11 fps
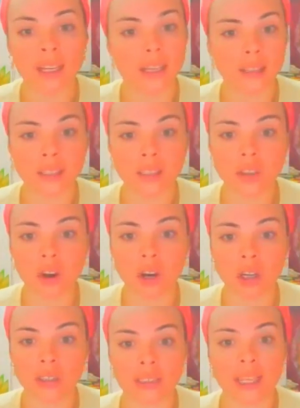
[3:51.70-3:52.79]
get these
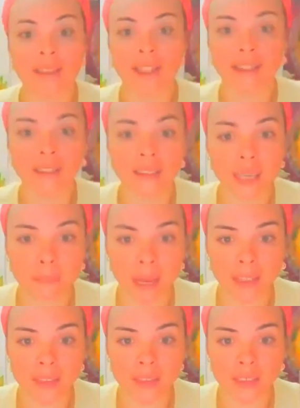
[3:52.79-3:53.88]
cards, think that they
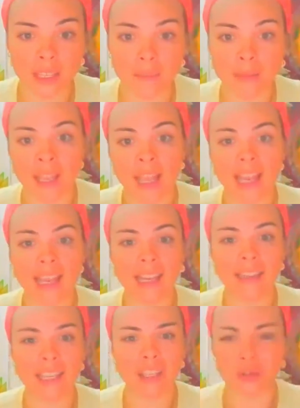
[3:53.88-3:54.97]
master them, and
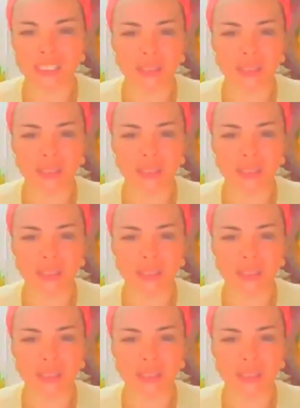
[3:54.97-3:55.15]
they use them